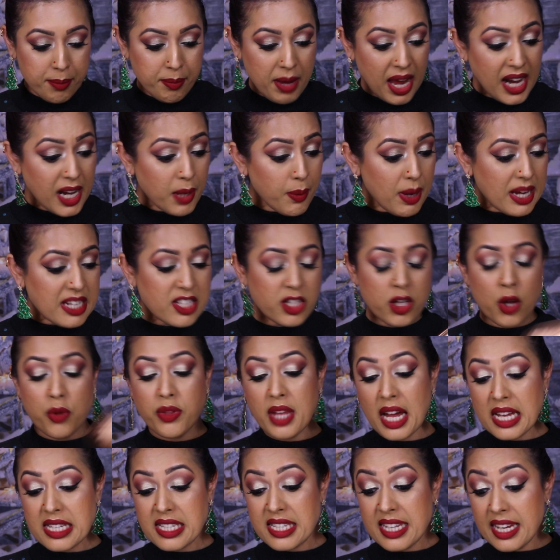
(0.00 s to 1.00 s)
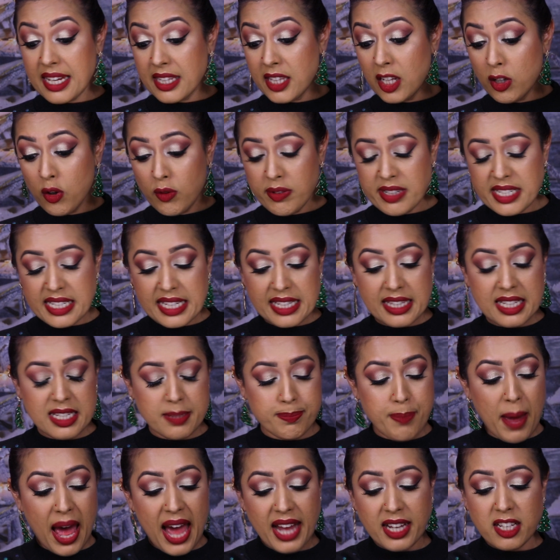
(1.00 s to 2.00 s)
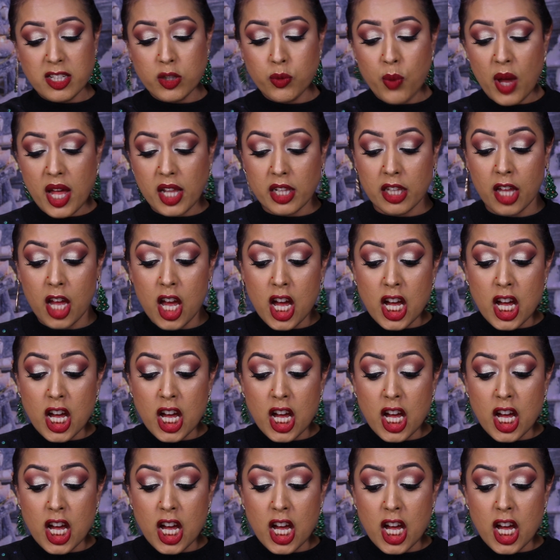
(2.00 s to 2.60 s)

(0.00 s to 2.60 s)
Anyway, so that's it. And then obviously this bag as well.